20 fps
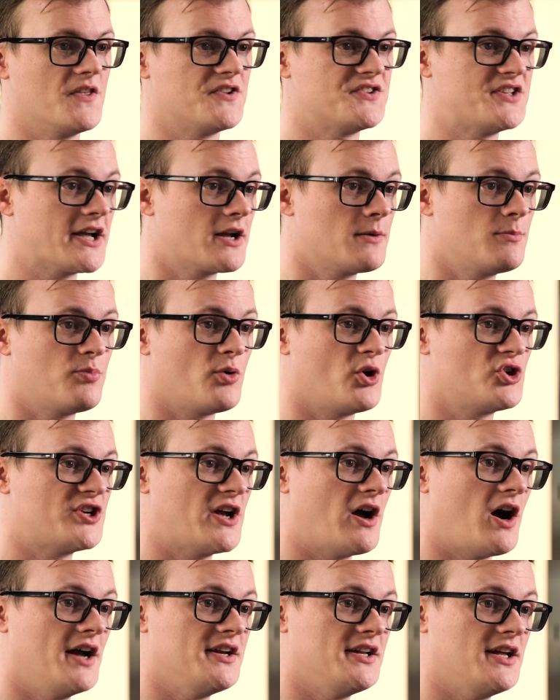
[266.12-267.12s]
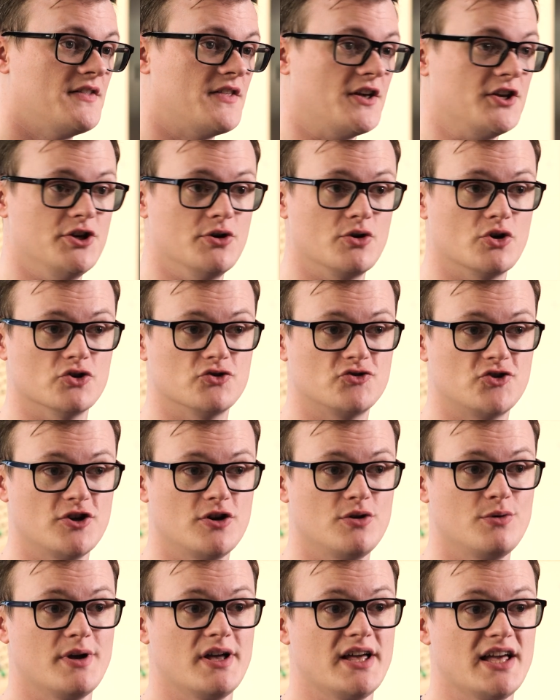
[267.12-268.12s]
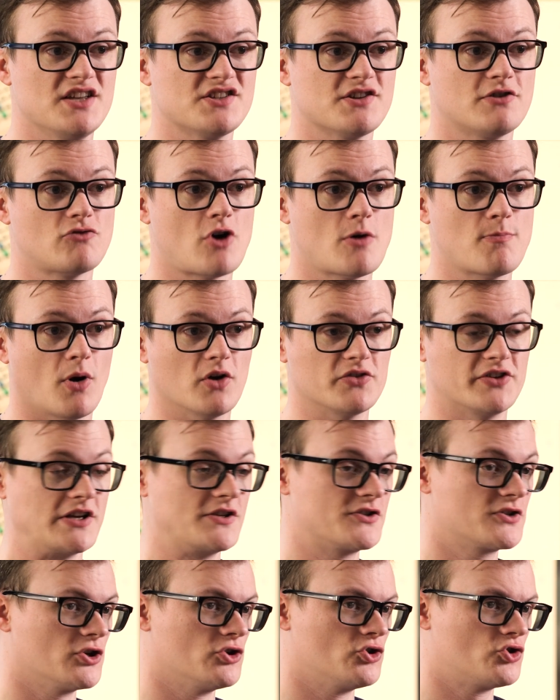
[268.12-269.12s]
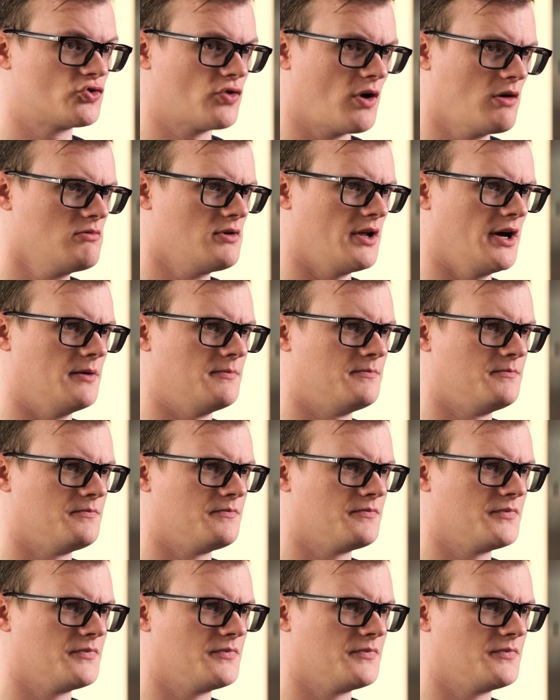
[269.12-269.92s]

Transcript: The second project idea that you could do is a robotics controller.